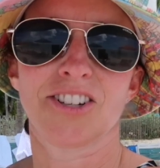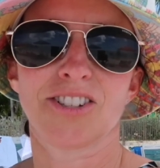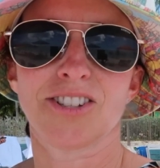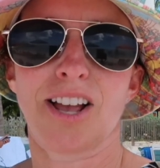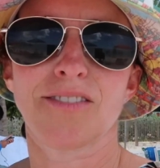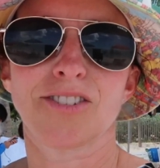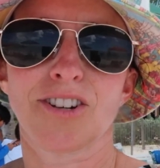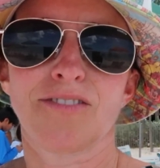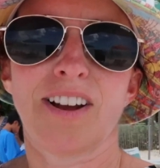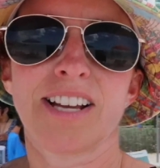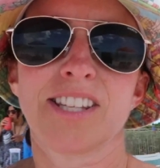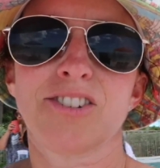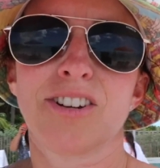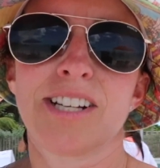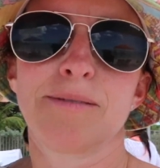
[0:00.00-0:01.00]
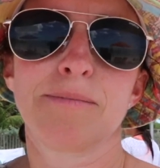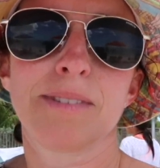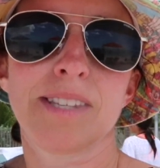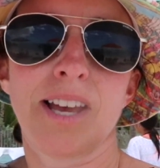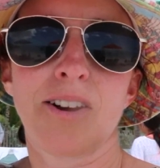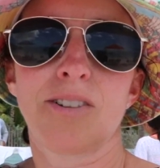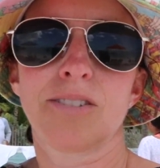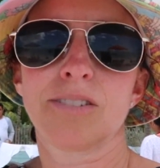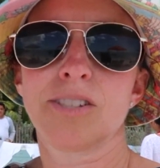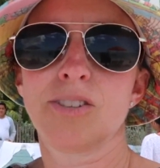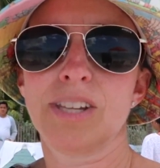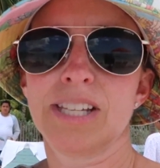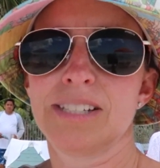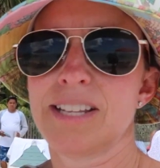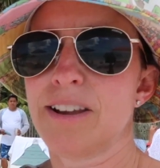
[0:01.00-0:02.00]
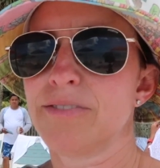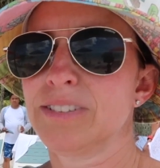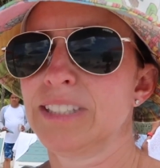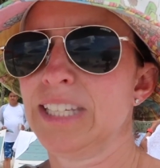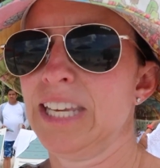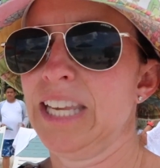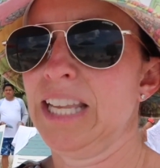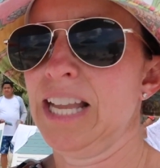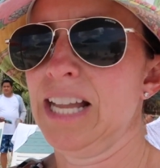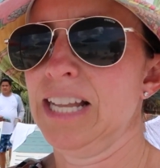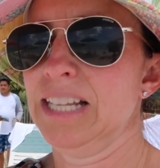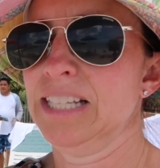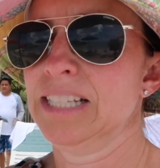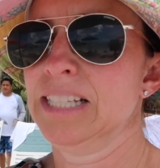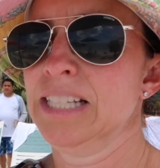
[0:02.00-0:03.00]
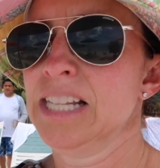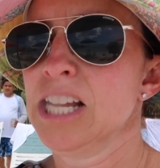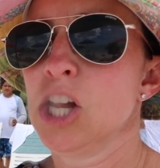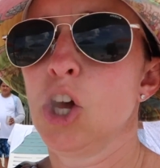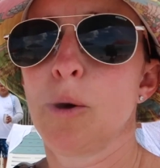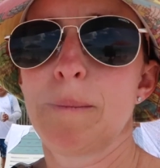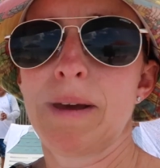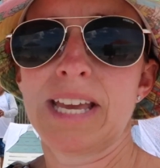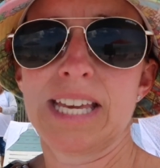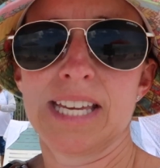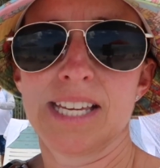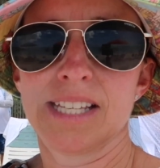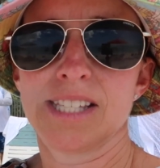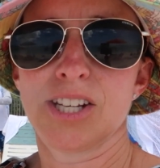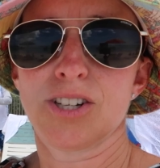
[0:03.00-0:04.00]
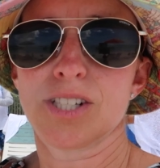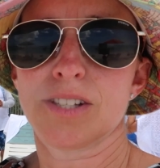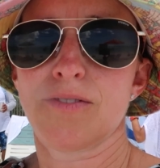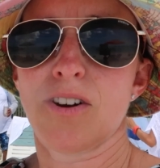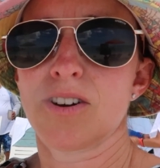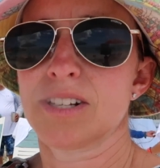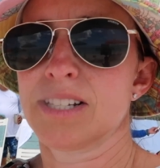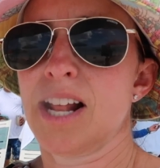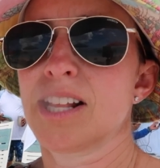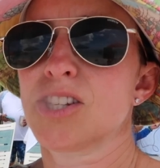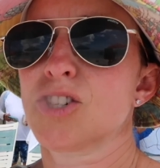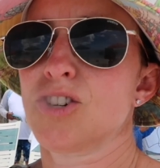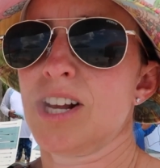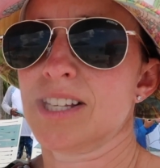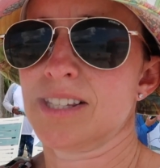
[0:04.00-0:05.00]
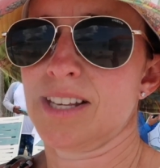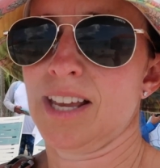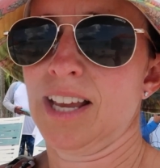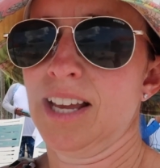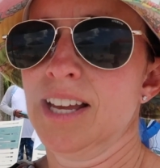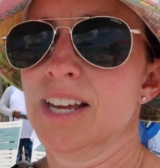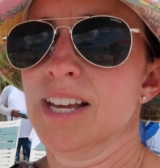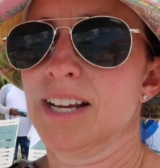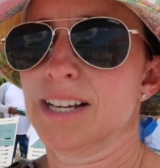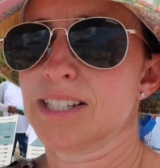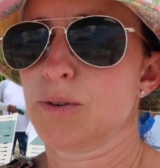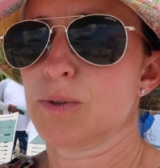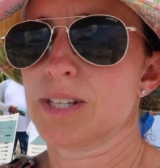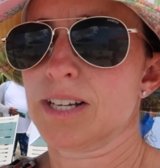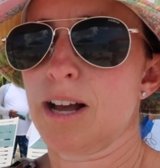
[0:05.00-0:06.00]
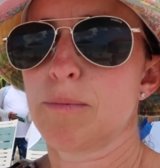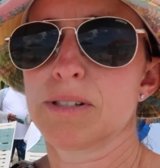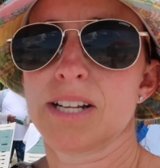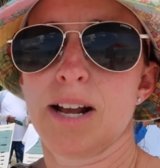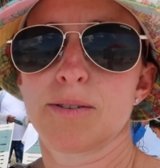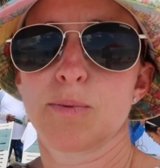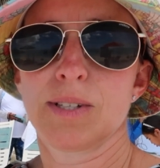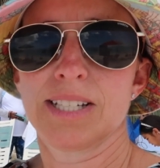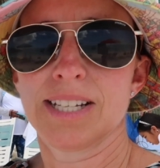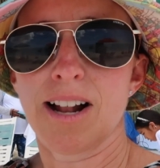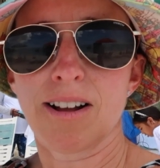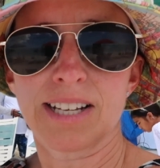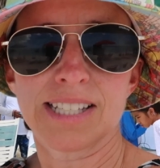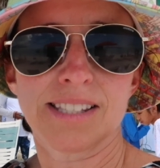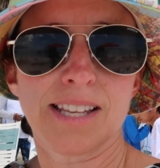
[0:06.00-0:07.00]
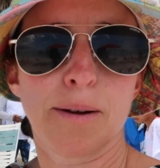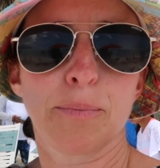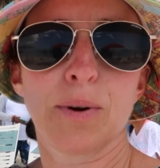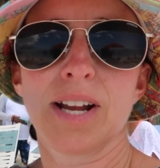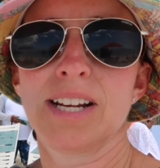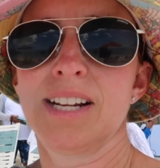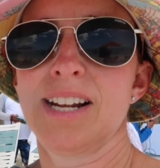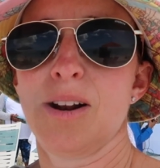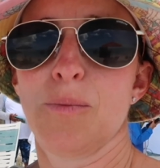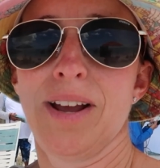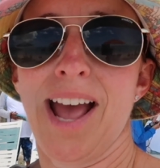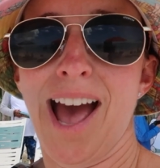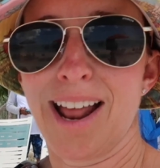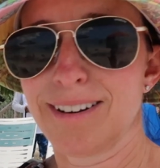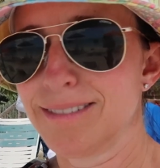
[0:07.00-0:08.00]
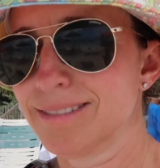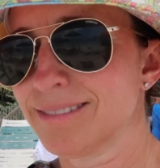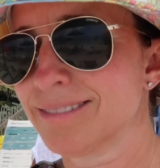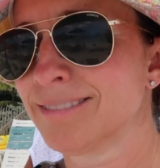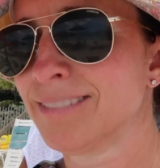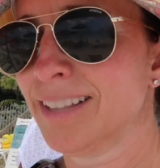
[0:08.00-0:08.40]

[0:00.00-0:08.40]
their soft serve ice cream. So you can definitely, uh, will make it easier as far as not stressing because there was a couple times we did all get separated and we hadn't